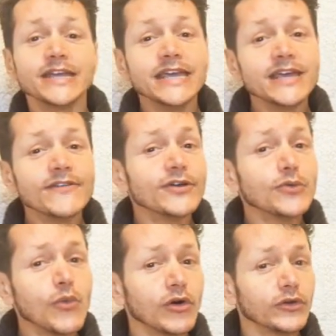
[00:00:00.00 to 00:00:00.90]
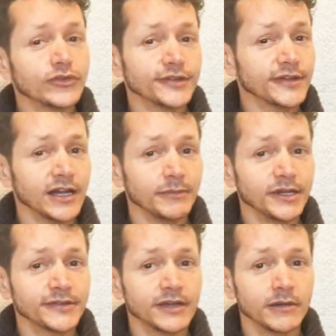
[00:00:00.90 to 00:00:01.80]
even want to send me
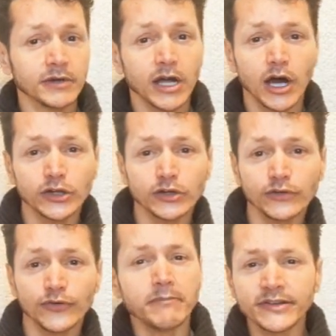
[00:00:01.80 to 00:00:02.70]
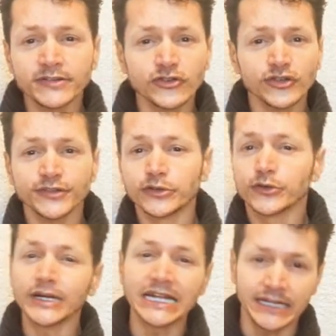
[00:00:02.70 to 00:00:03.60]
some kind of messages
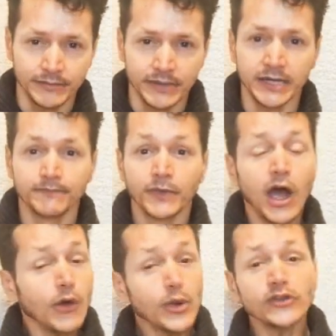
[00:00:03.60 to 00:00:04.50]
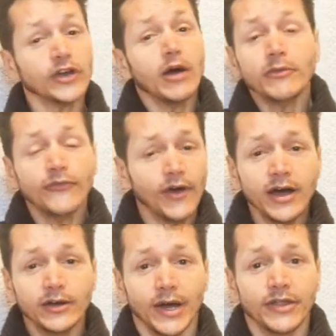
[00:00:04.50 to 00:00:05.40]
grilling me, which I'm
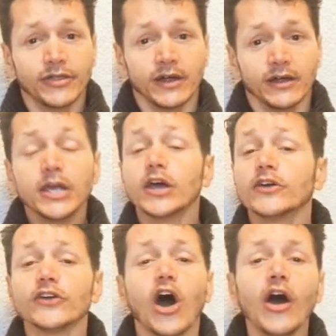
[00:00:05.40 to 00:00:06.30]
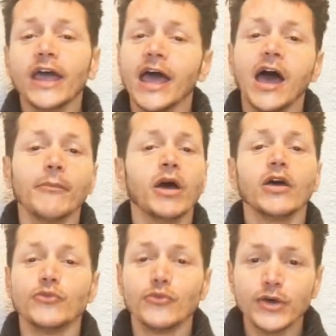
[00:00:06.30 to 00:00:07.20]
fine with, because I am
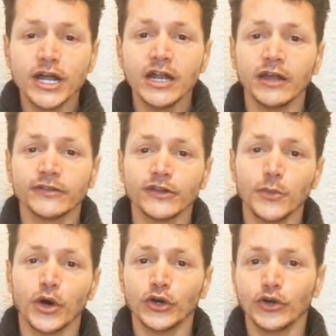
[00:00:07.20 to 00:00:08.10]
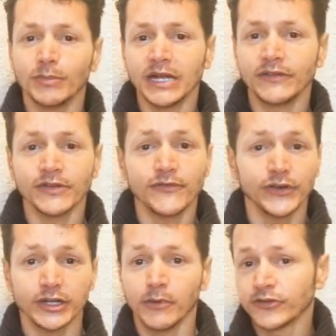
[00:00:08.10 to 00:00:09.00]
really someone who believes in
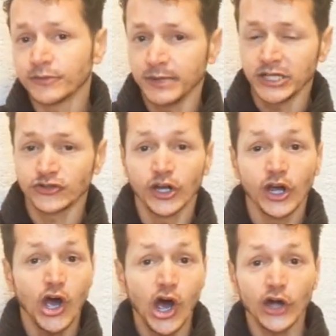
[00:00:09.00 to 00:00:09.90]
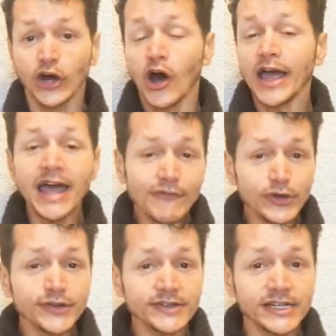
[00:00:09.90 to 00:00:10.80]
freedom of speech, and I have
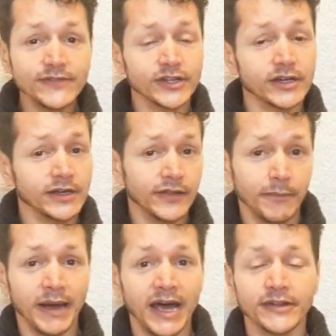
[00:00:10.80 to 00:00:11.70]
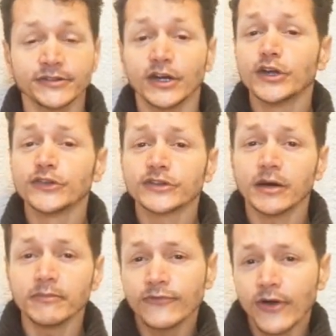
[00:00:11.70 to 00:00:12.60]
received in the past
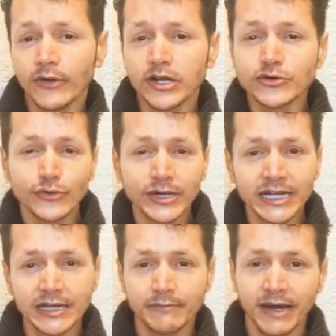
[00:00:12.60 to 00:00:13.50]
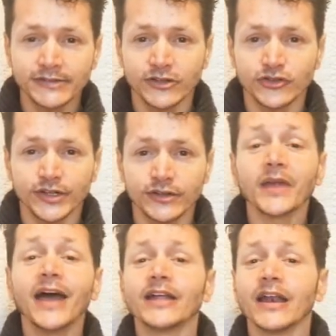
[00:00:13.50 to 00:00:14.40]
some very grilling messages,
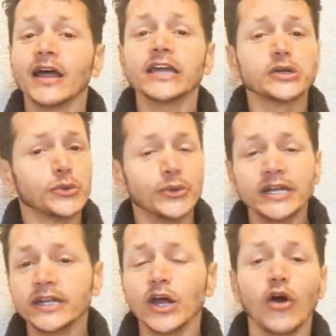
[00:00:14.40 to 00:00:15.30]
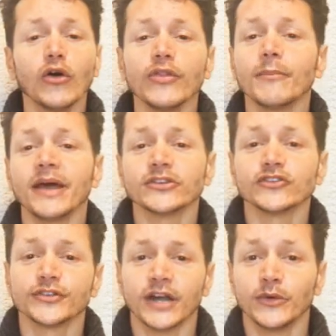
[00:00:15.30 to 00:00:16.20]
and I like reading all the
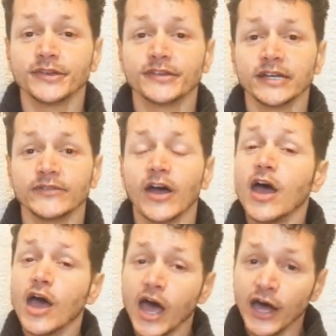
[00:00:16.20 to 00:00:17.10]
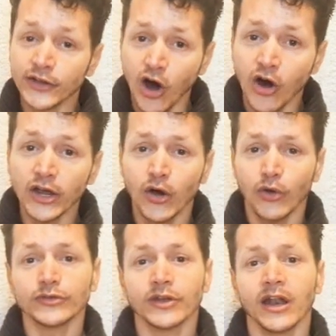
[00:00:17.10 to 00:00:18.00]
messages I receive, and I
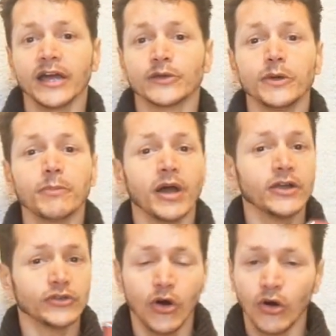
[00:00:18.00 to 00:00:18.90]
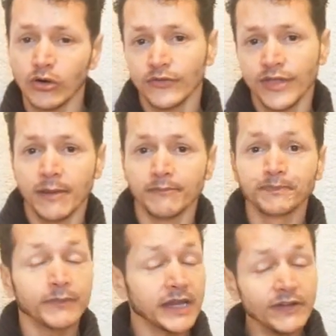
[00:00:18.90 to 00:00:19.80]
also like replying to all of them,
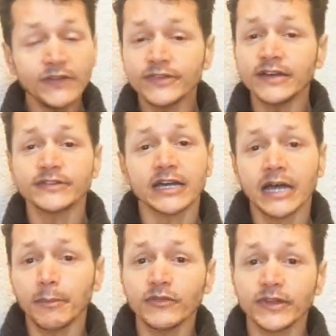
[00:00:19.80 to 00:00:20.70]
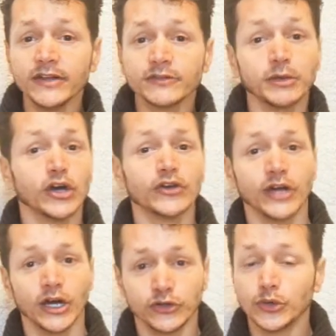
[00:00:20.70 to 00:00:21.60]
even if it takes a couple of days, because
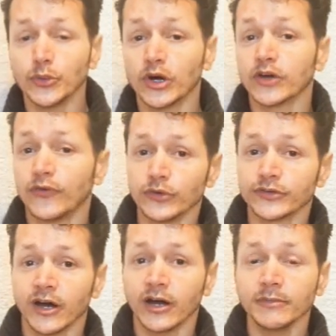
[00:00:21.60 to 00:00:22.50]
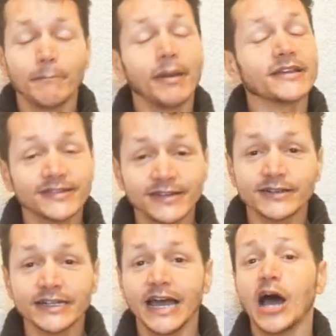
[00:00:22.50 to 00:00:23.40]
I do work full-time, but
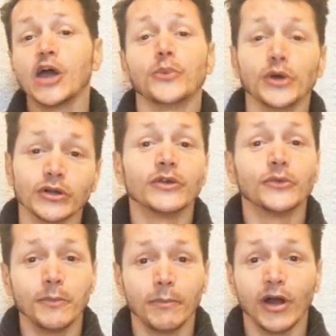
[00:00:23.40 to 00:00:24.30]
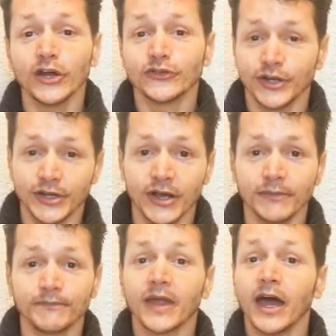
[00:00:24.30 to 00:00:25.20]
certainly I will reply to you,
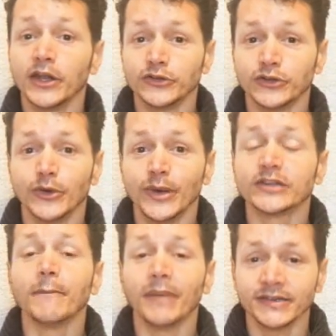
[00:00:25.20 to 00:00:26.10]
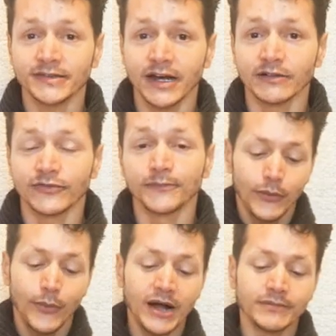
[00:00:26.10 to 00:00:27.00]
and I do it myself.
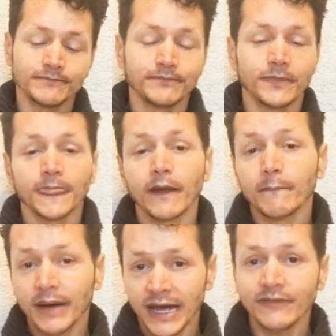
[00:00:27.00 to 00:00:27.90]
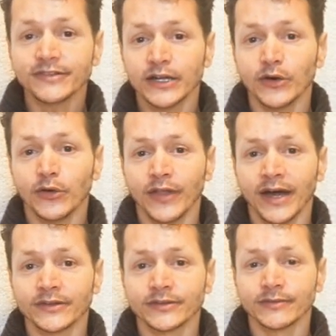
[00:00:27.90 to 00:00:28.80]
Well, but have said all
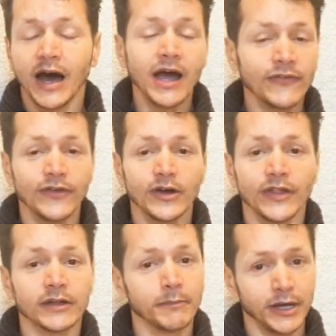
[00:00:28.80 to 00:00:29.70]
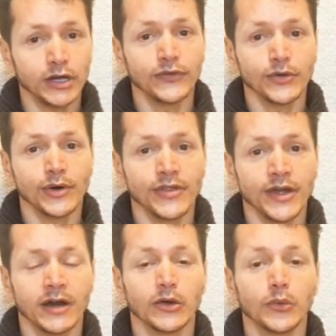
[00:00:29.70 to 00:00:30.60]
that, I feel that many of you out
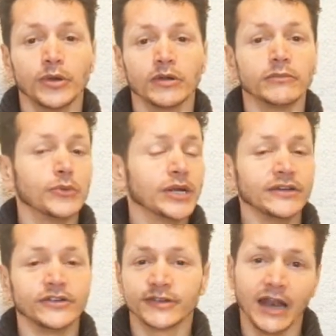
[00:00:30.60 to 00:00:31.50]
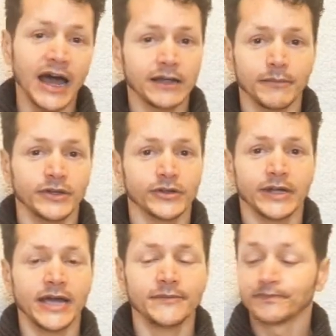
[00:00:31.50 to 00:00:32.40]
there will really dislike me
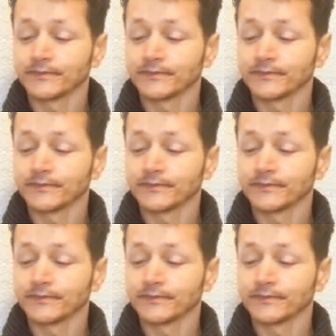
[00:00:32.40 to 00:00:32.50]
today,